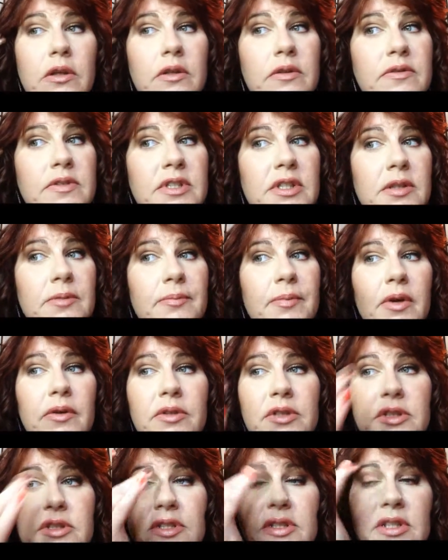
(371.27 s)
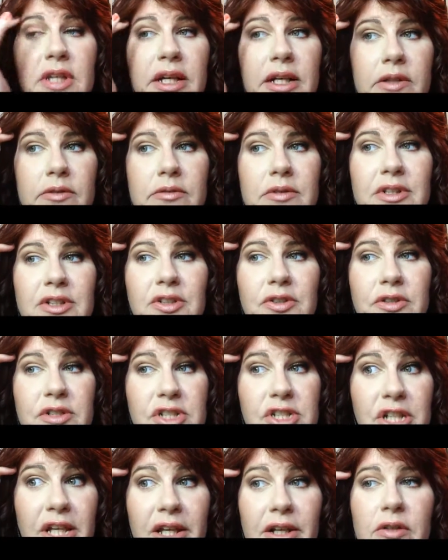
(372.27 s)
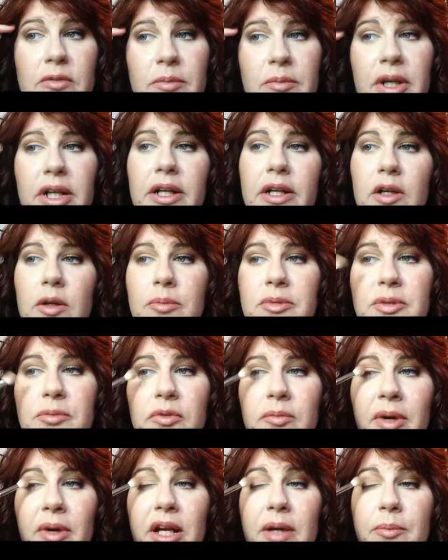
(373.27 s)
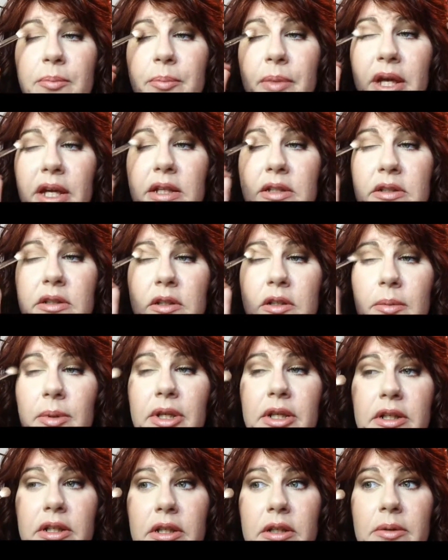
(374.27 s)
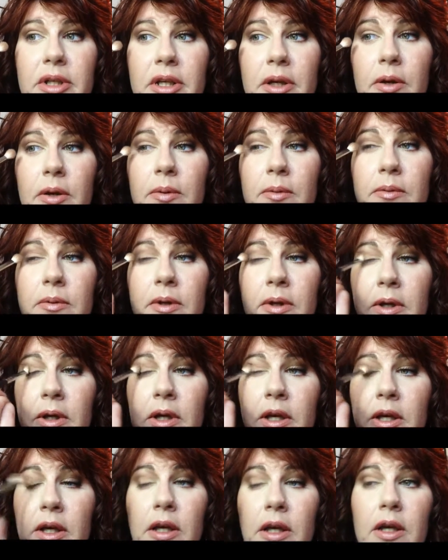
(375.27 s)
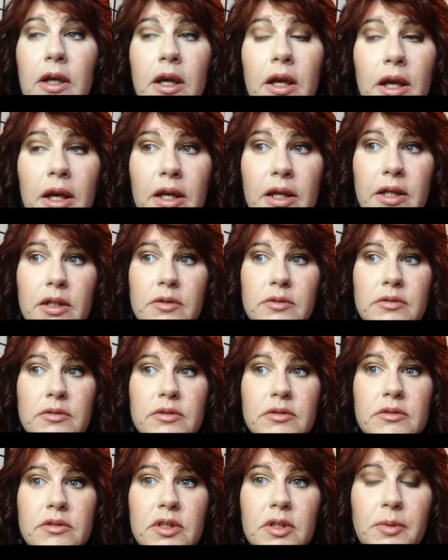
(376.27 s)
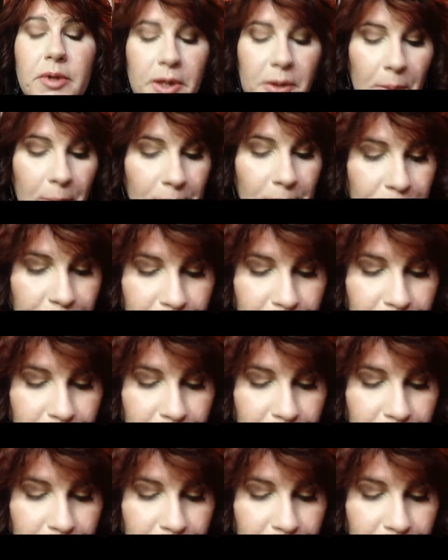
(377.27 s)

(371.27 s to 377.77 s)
See how it's kind of like a shadow, might help to move my bangs a little bit. There we go. And there we go.